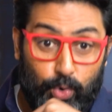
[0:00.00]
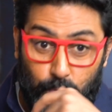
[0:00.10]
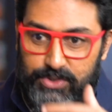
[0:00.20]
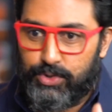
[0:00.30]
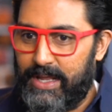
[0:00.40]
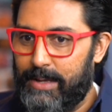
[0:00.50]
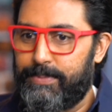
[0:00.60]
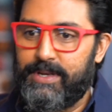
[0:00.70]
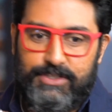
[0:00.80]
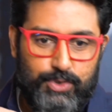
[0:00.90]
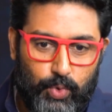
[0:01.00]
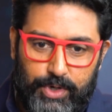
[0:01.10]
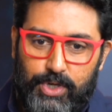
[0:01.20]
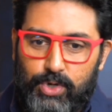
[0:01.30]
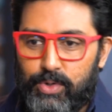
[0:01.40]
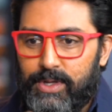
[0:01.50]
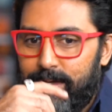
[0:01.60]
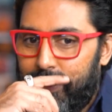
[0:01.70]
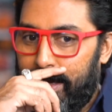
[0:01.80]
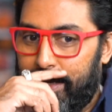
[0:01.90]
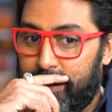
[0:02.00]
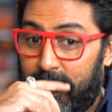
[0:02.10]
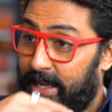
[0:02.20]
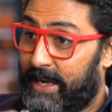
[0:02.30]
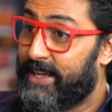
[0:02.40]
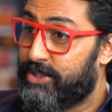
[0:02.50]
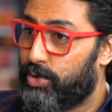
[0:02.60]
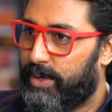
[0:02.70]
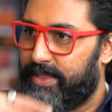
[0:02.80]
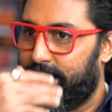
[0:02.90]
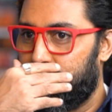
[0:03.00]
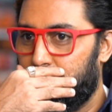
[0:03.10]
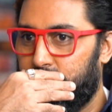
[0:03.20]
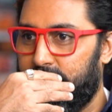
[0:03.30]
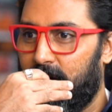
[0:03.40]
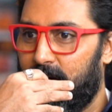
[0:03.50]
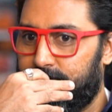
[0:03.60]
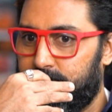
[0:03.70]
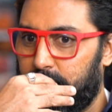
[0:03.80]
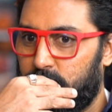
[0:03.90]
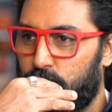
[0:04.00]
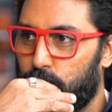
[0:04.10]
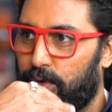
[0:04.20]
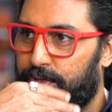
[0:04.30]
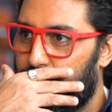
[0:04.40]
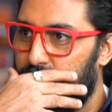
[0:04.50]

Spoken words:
Oh, what's going to happen next? You want to go. And I enjoy that. But after about 2 or